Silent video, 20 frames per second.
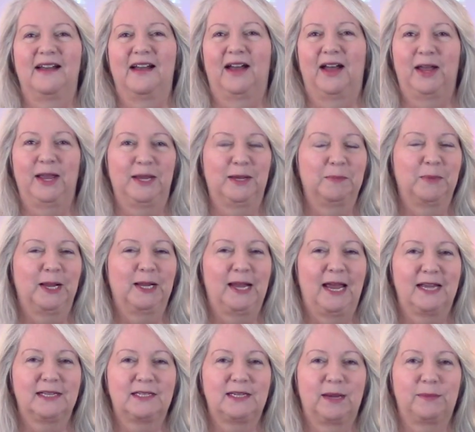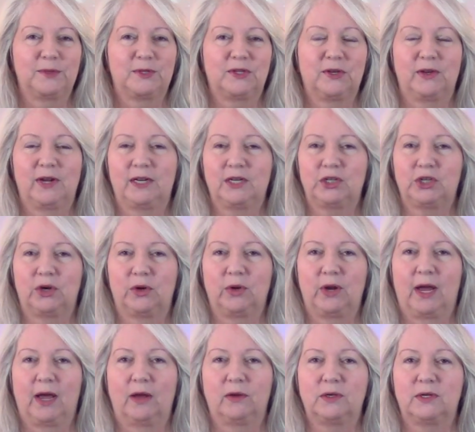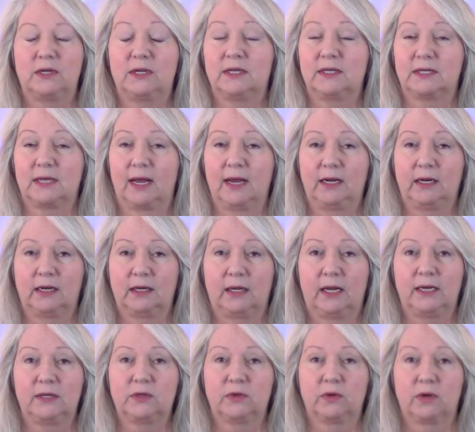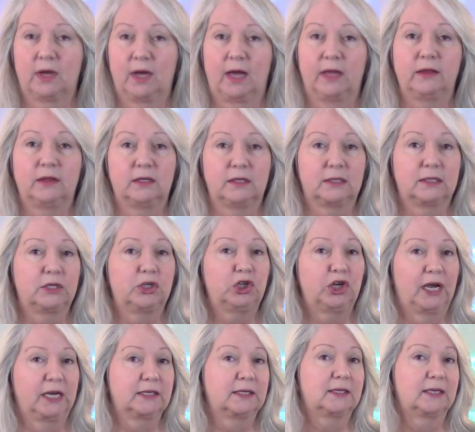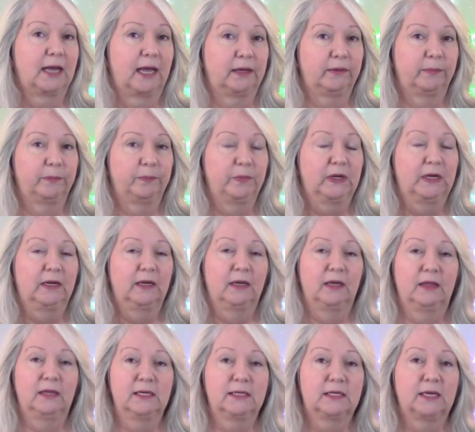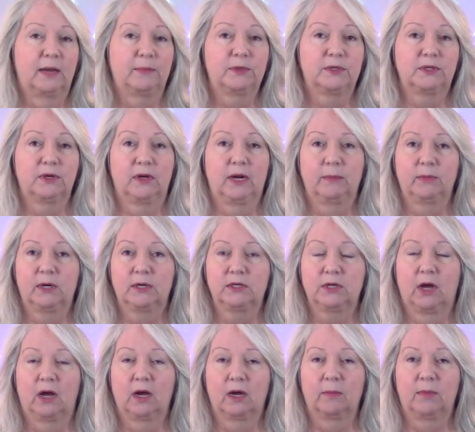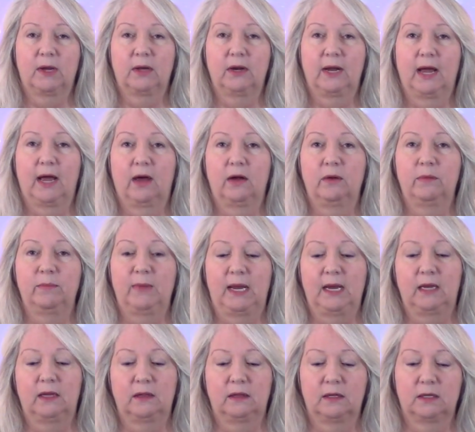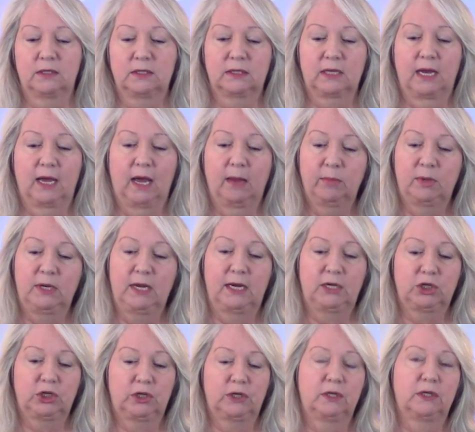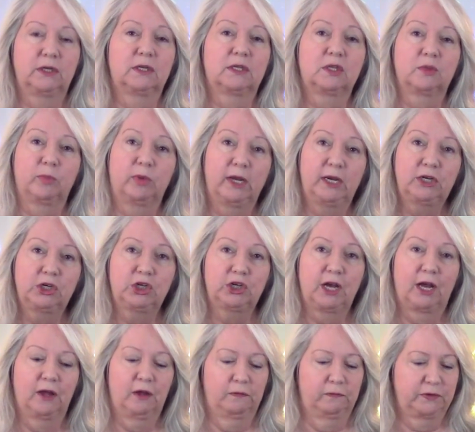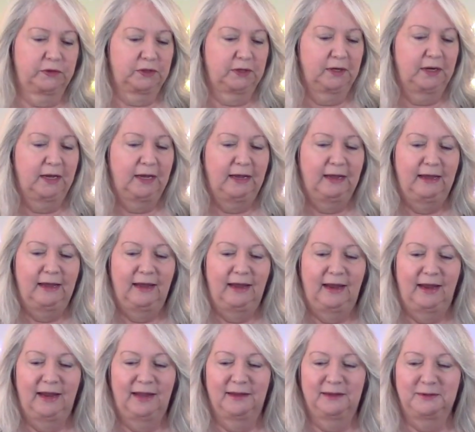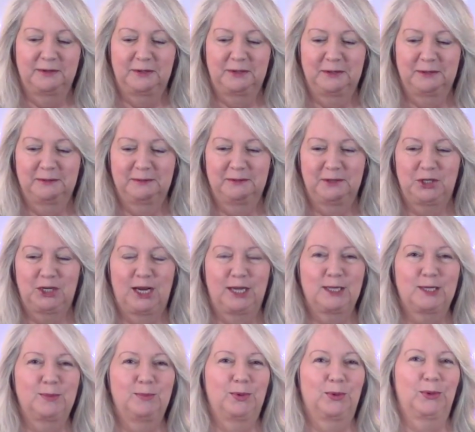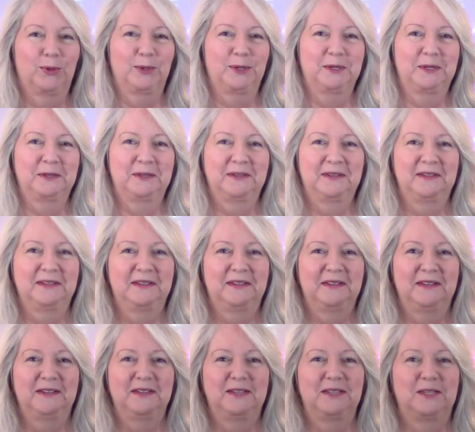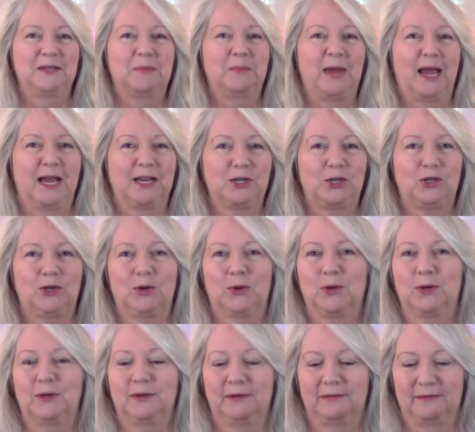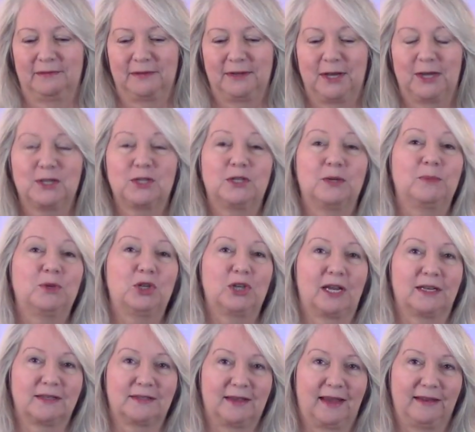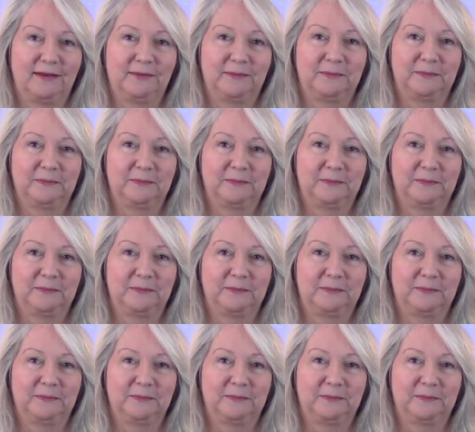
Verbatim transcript: Hi, in my last episode I showed how to design and laser cut this chess set. In this episode I'm going to talk about how to make this combination display shelves and chessboard to match your custom chess set.